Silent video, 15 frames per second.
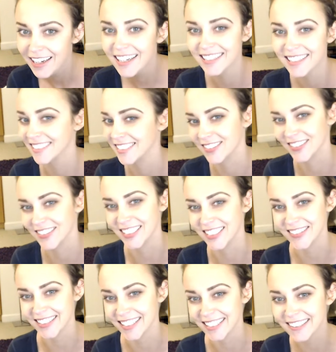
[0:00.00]
It's so
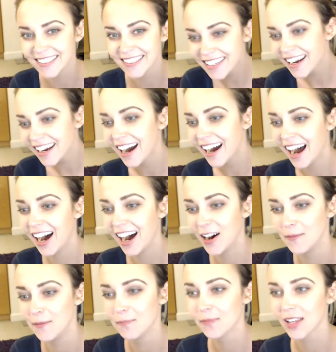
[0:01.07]
cute though.
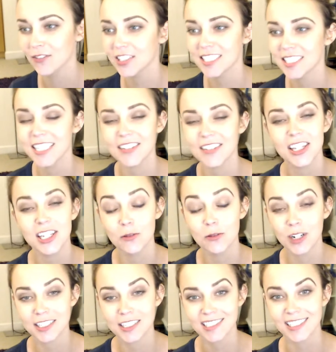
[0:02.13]
If you see anything you
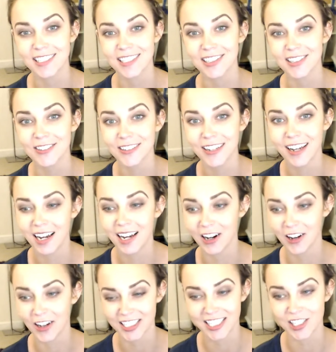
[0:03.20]
want us to do
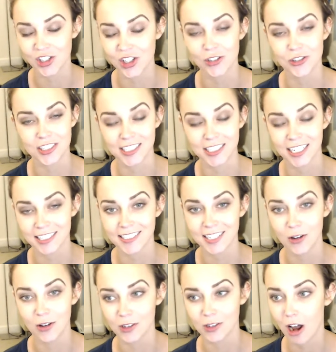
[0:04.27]
or teach you, just let us
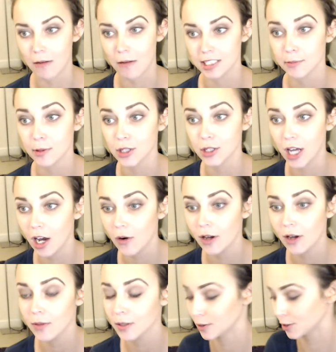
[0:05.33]
know in the comments below,
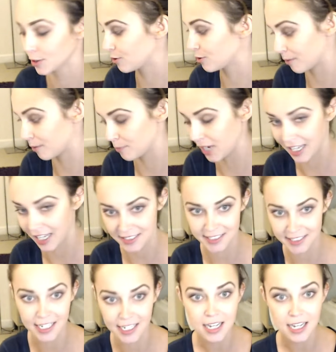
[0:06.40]
and we will do our best.